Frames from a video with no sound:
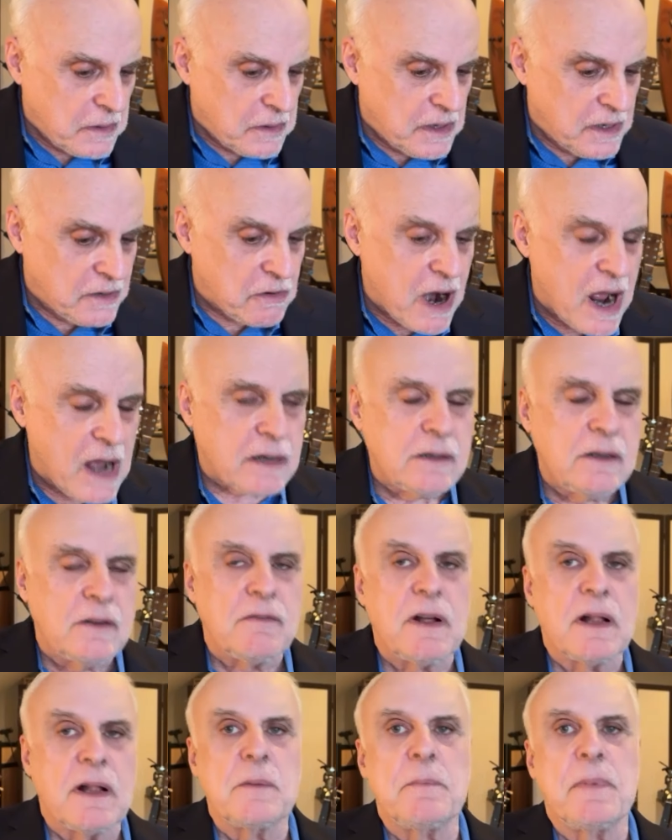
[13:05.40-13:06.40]
Iraq
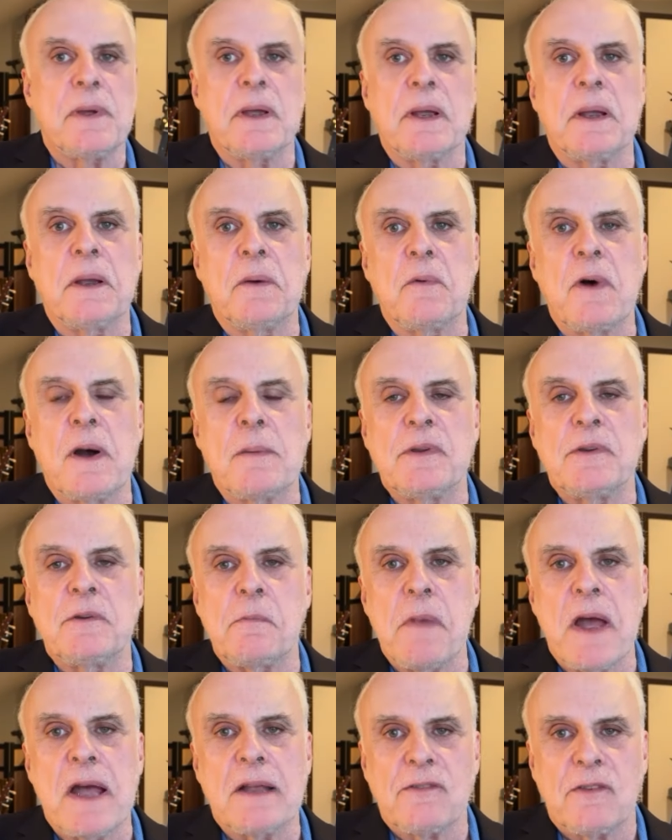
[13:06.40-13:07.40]
developing weapons
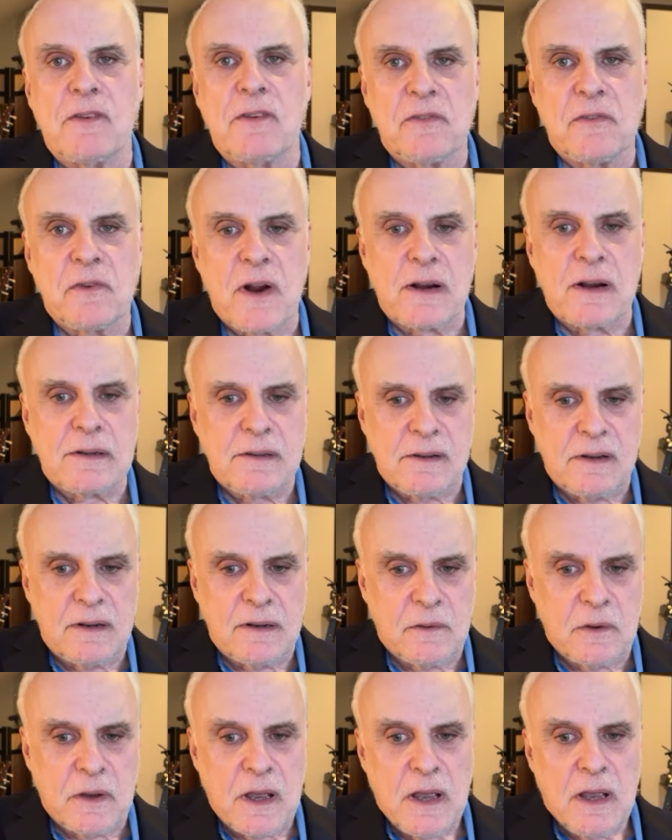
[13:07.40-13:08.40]
of mass
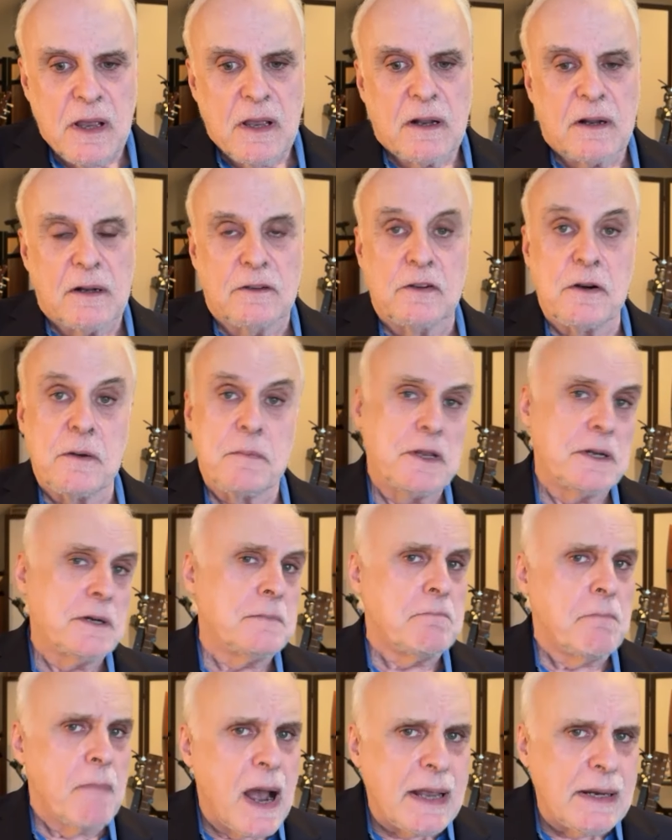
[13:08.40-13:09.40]
destruction uh, contributed
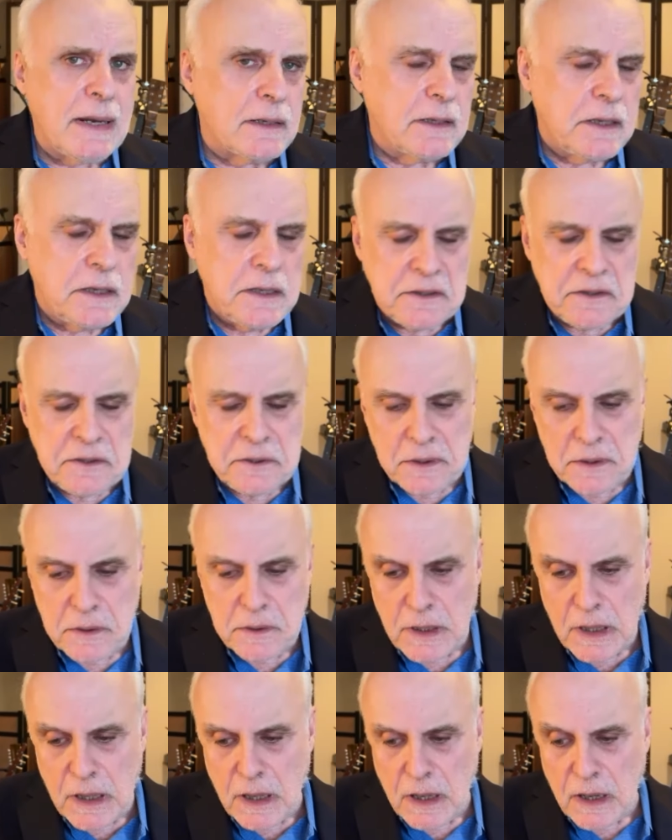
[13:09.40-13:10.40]
mightily
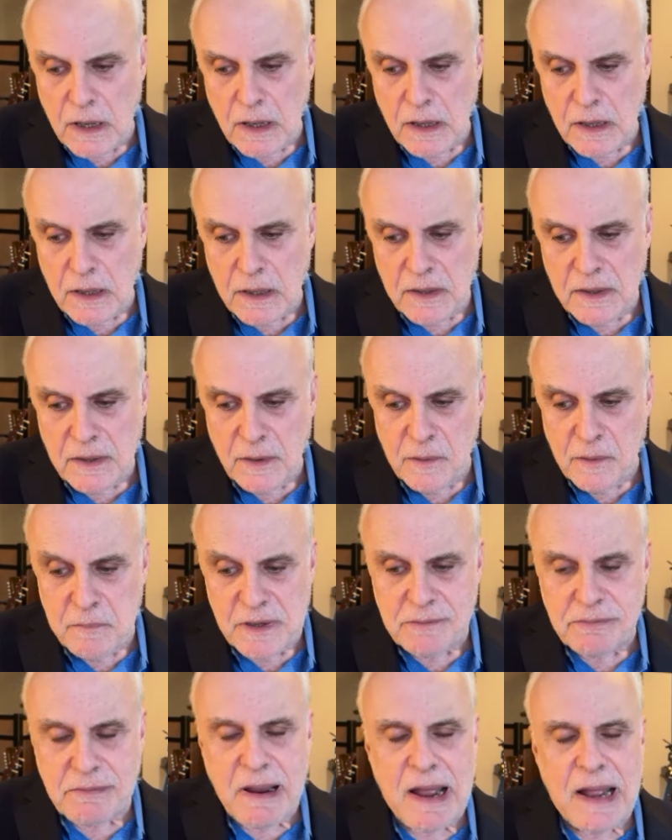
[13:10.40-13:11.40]
to uh, the
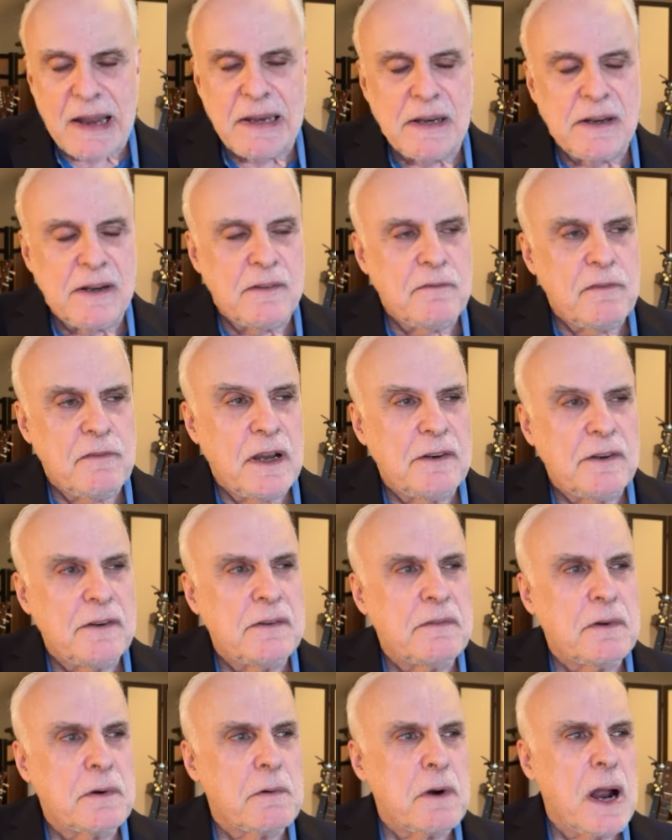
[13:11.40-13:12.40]
misguided invasion
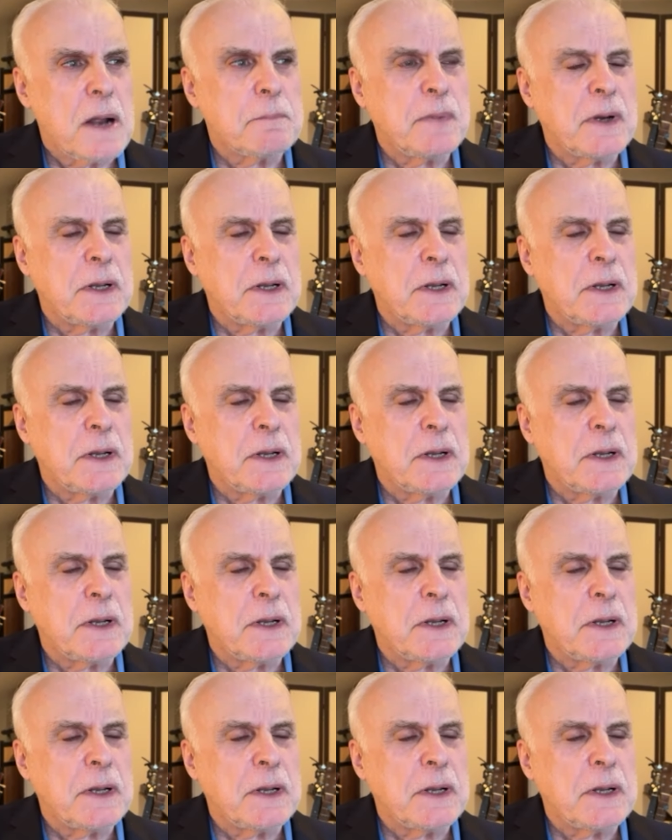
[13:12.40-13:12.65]
of Iraq.